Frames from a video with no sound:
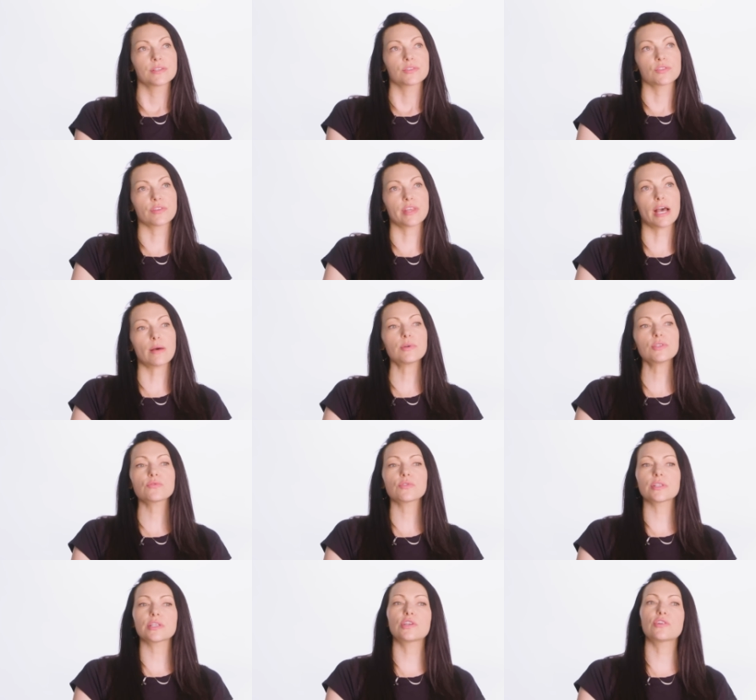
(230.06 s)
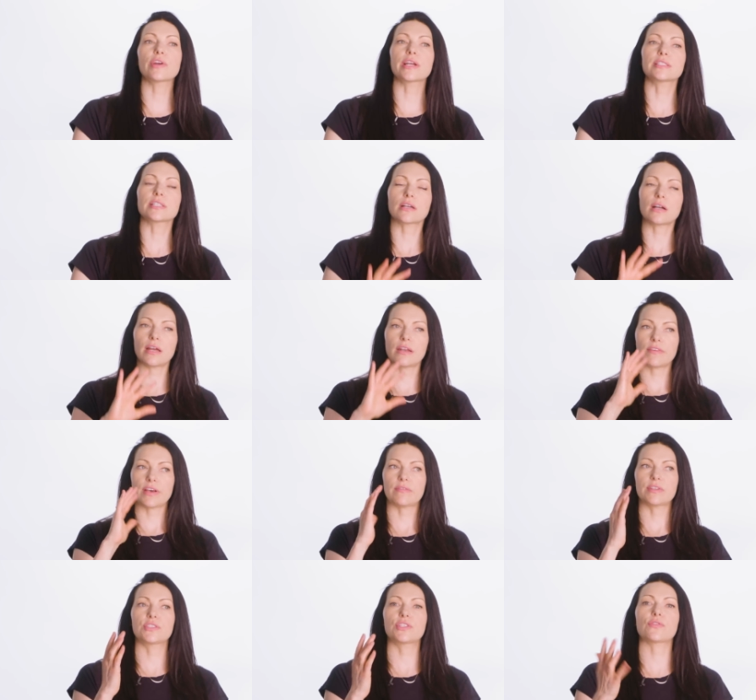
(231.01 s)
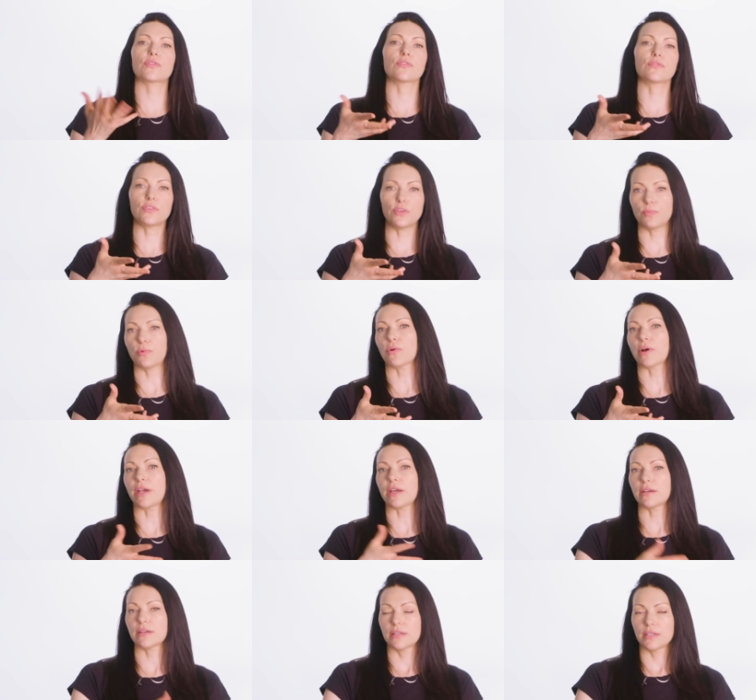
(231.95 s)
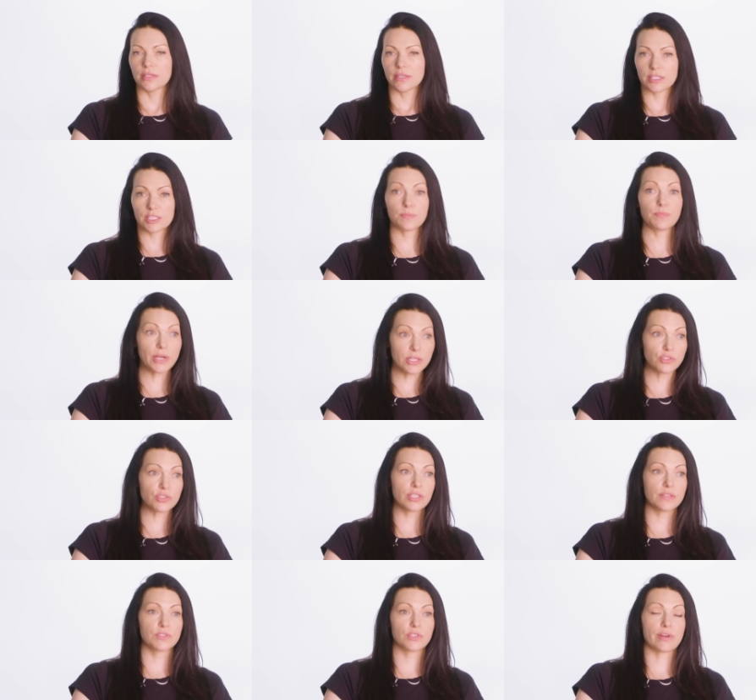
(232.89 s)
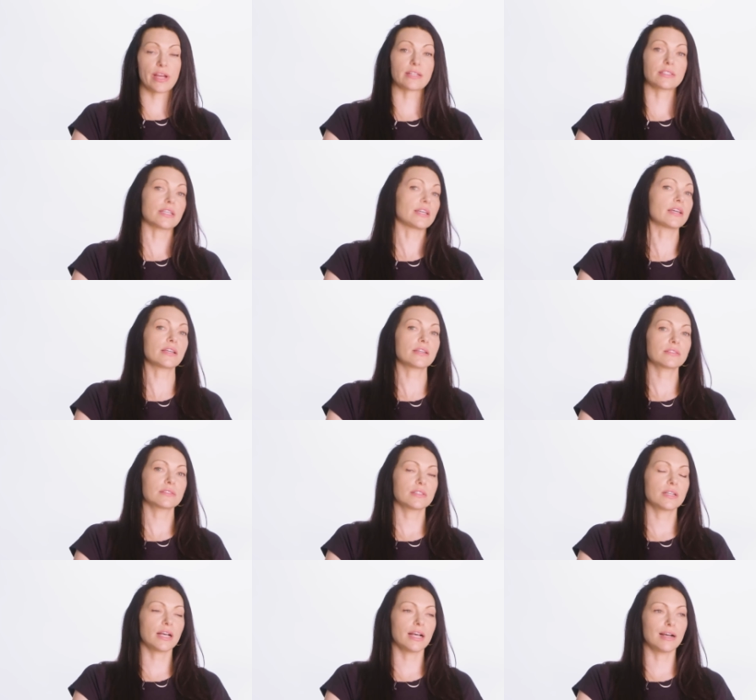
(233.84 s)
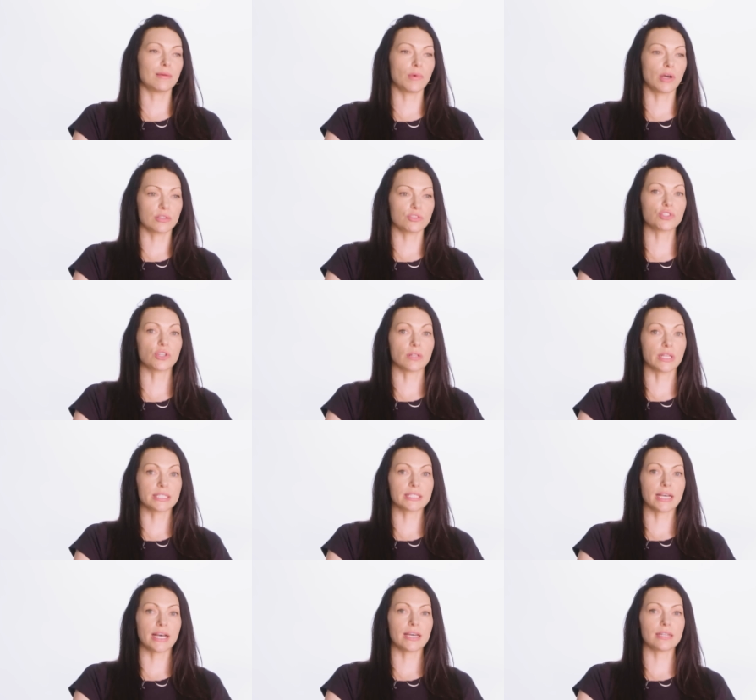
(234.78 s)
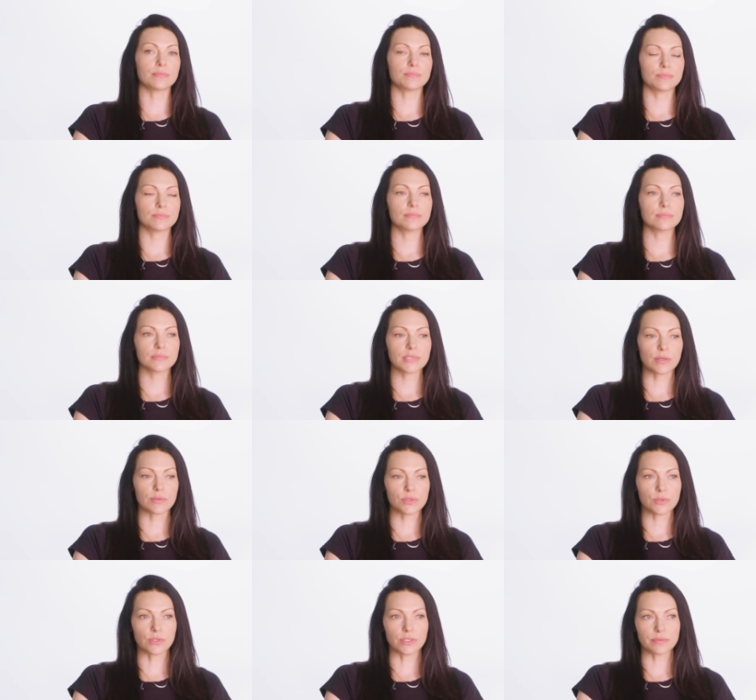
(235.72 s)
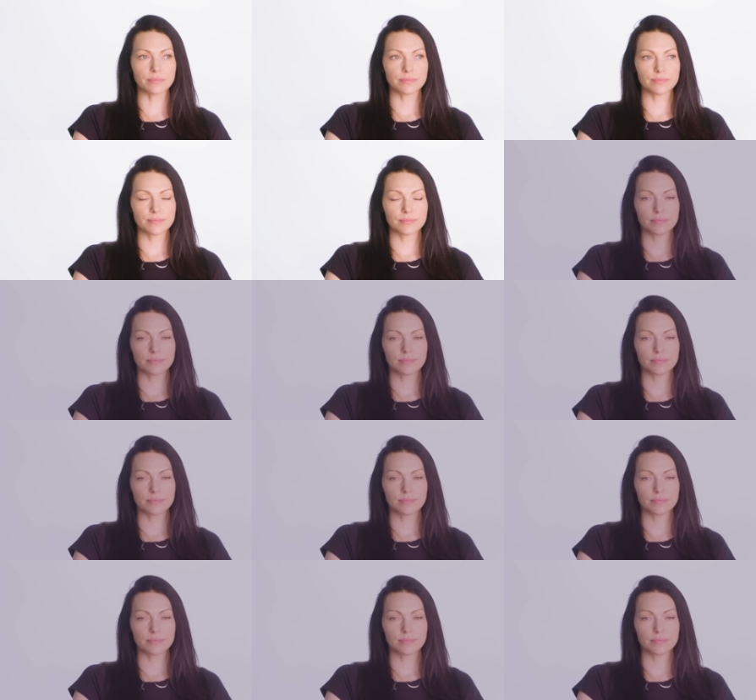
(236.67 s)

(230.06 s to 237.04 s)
So that was really great to kind of have a different viewpoint, especially of directing um, on a show like that that was cool.